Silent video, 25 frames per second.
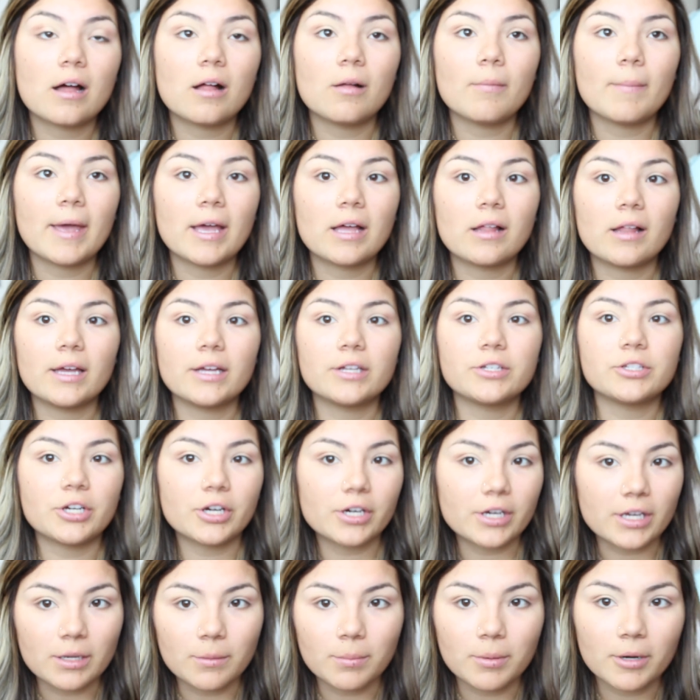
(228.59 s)
I'll make like
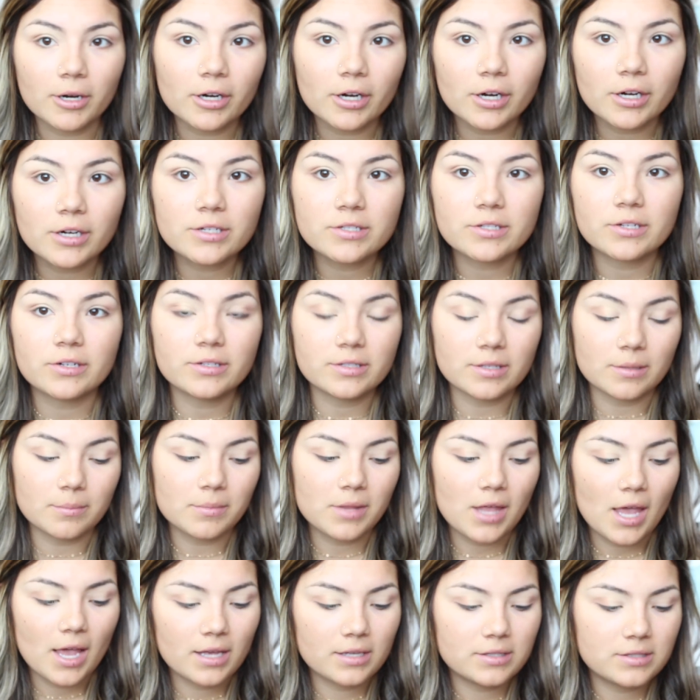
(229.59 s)
turkey burgers or
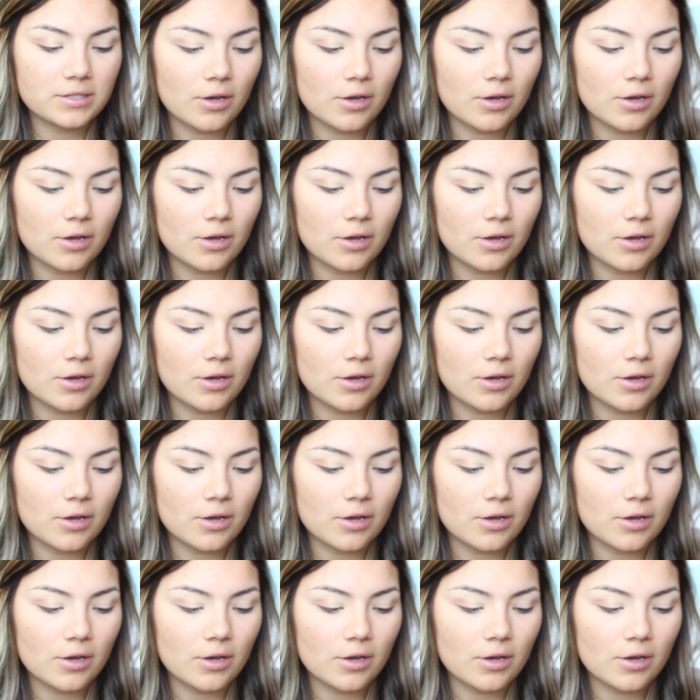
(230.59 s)
something.